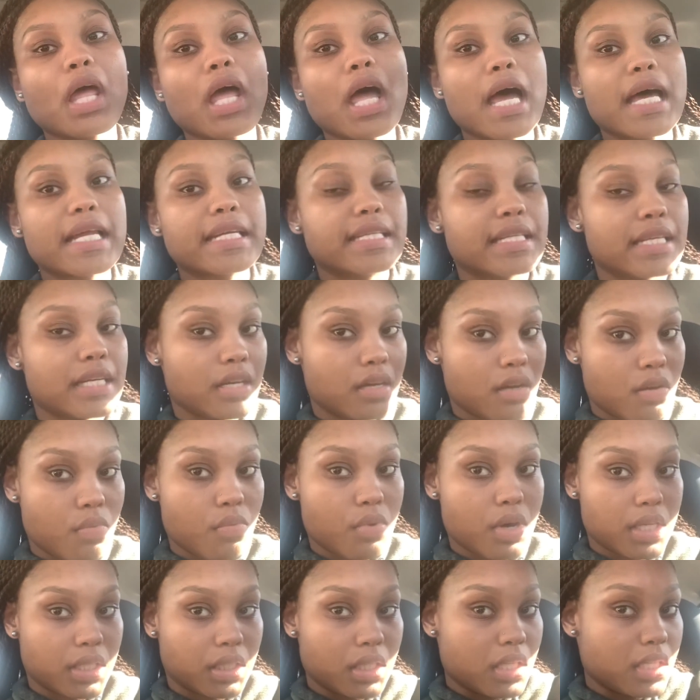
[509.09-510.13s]
I didn't
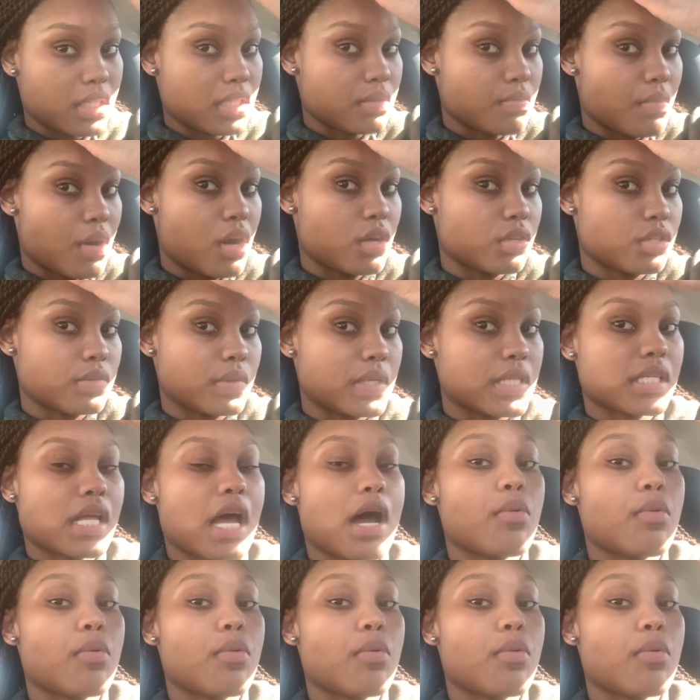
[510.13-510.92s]
want these small twists.